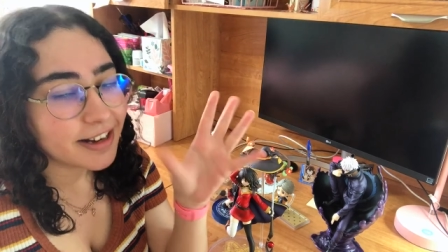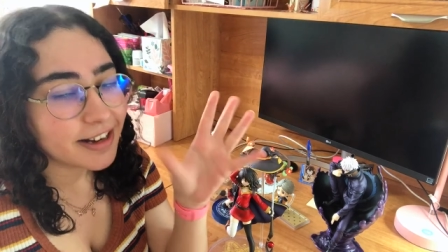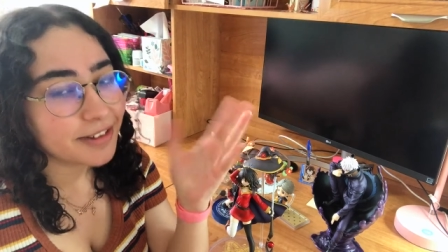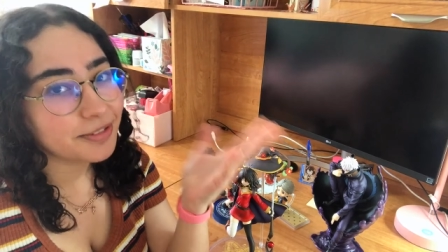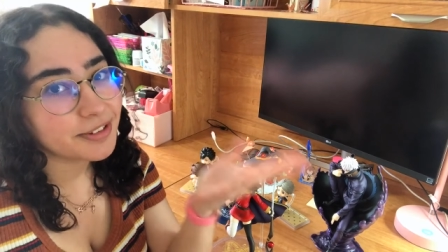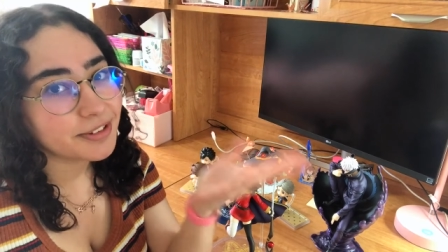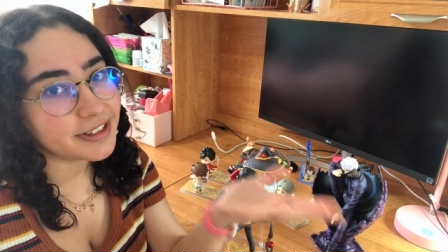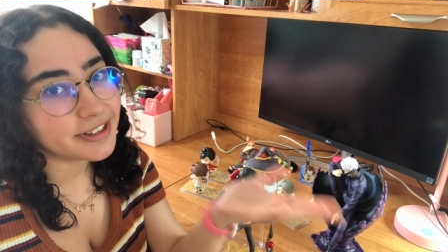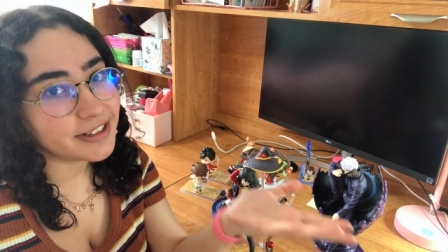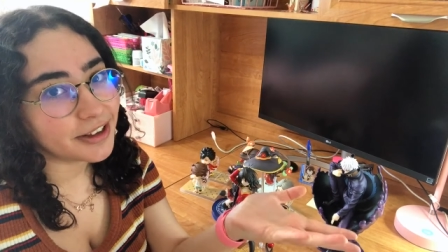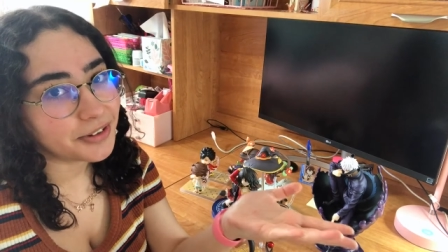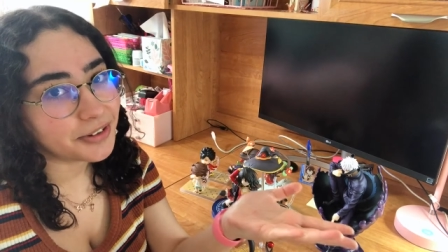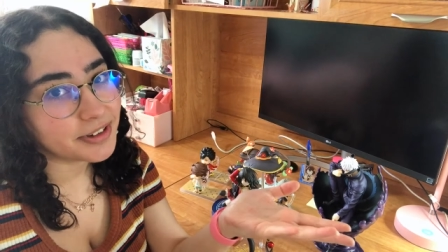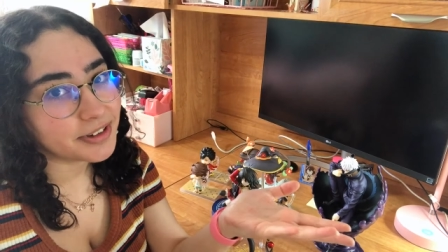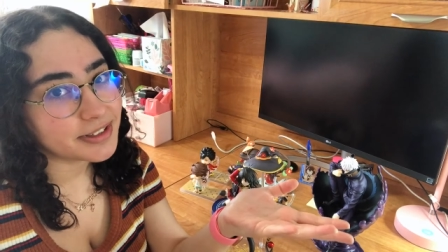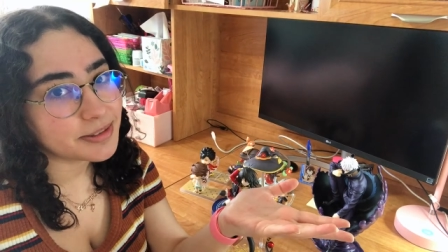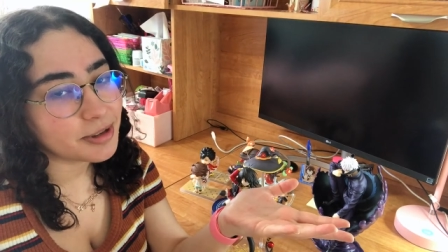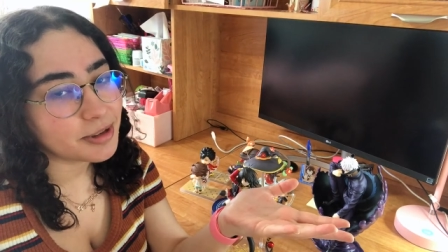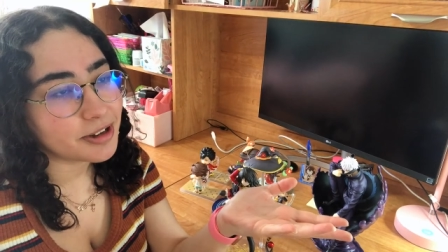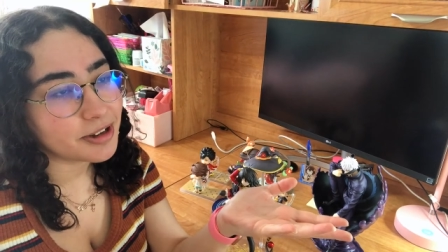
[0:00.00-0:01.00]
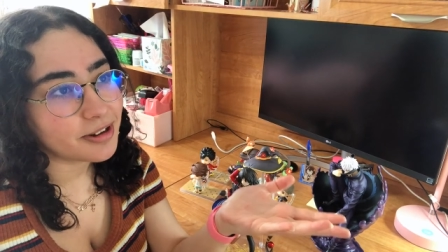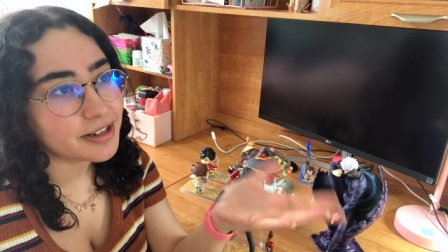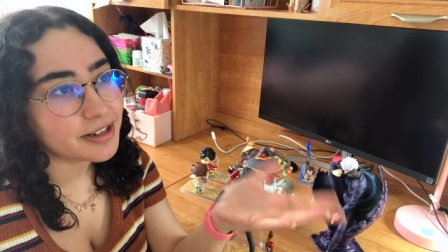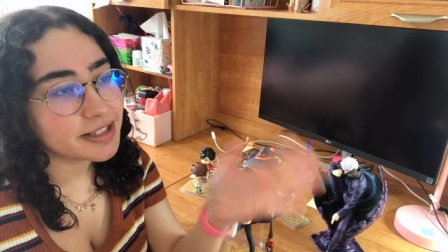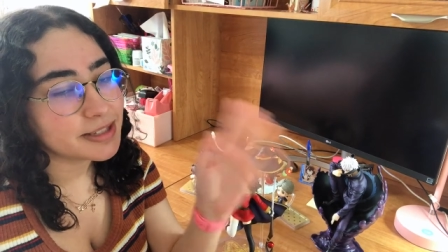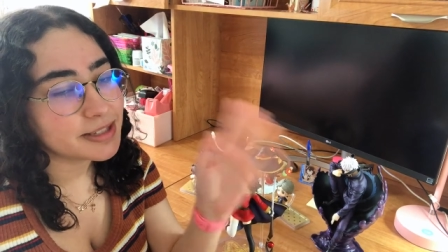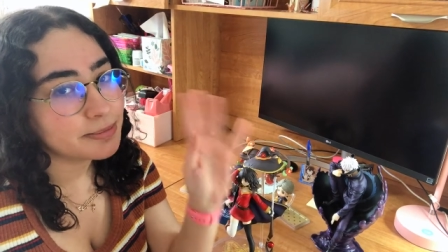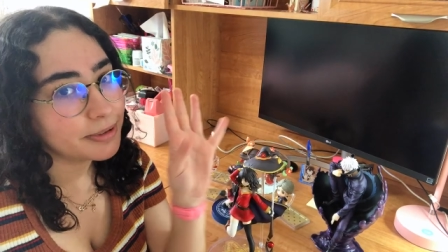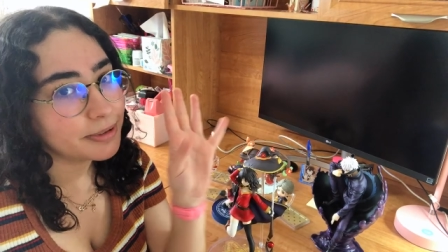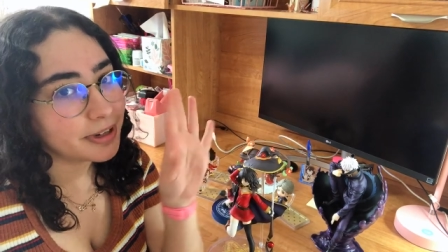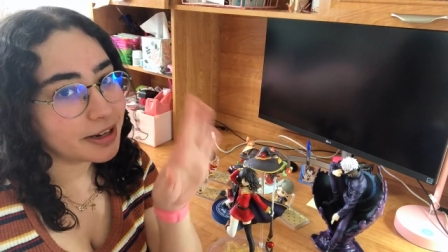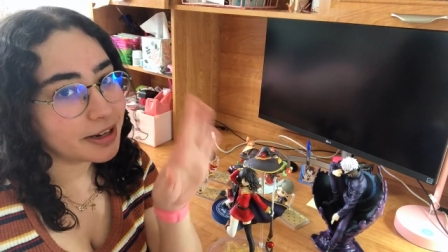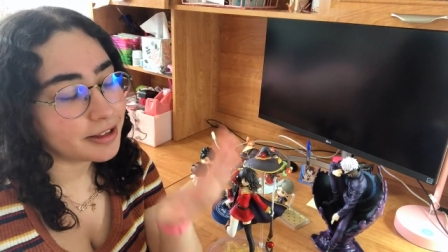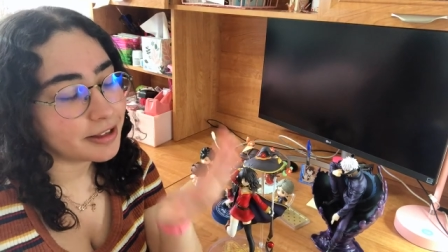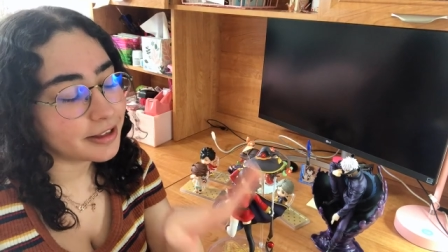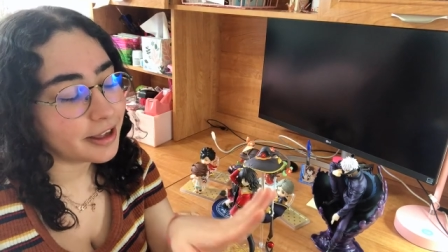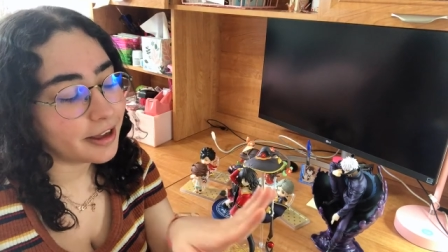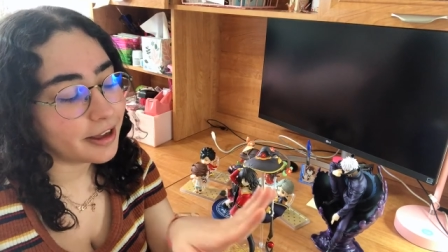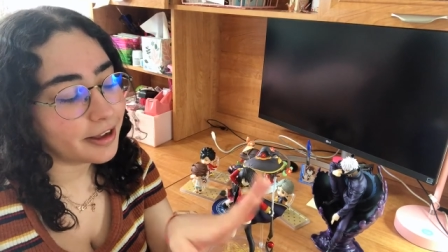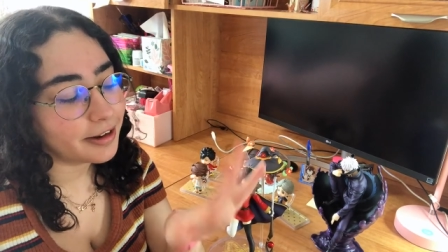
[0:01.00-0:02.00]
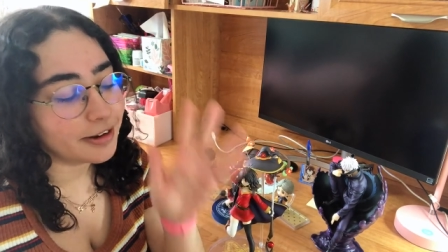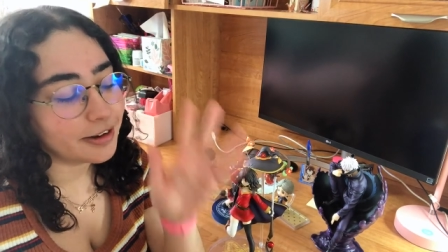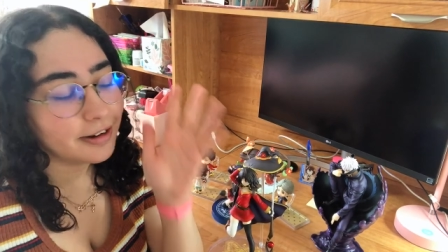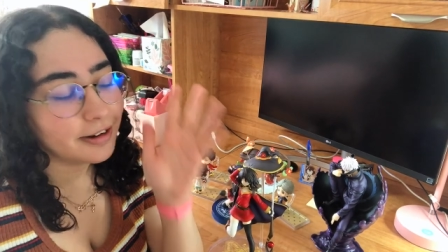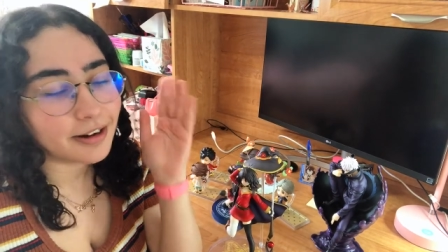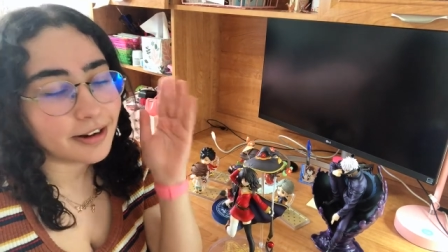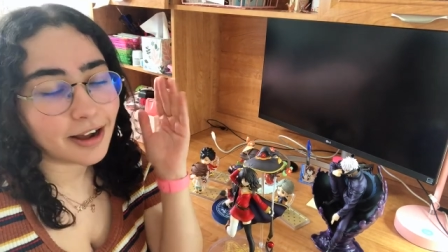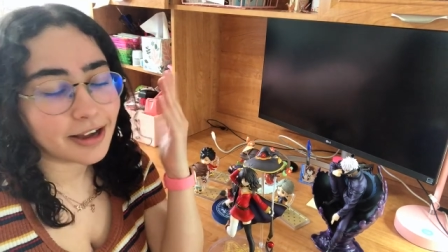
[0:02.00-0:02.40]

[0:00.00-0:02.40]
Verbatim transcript: I really doubt it, to be honest, but again,